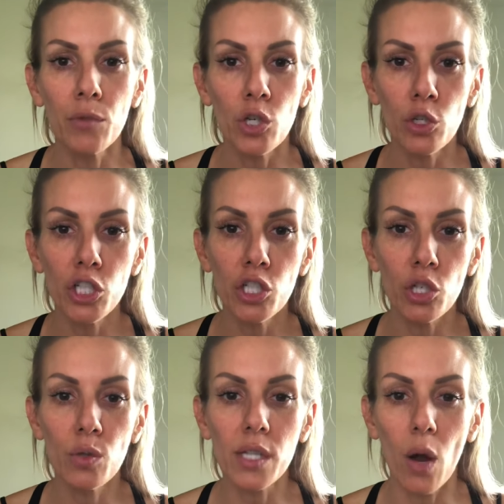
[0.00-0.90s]
you should
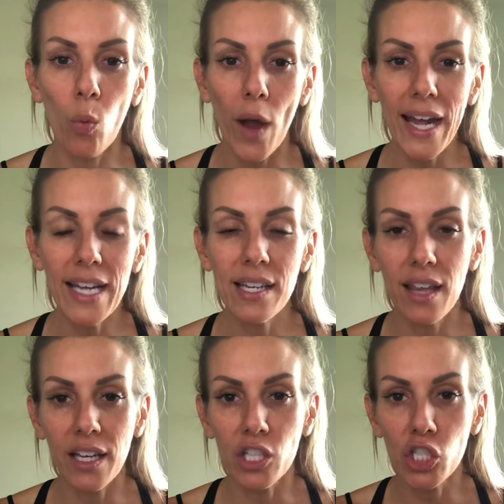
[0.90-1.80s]
use a weight
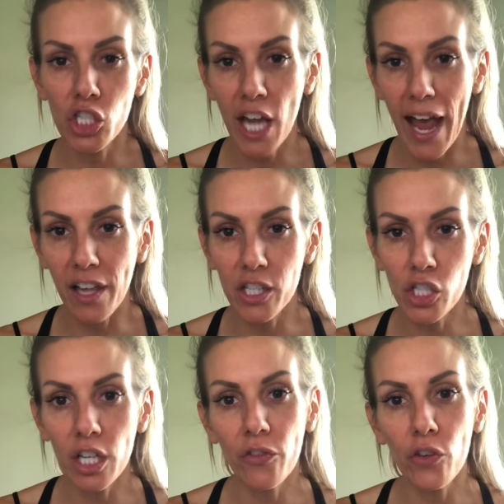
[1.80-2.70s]
that is
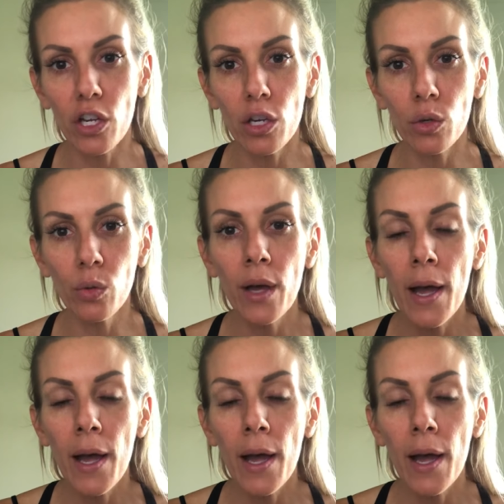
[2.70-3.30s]
challenging for you,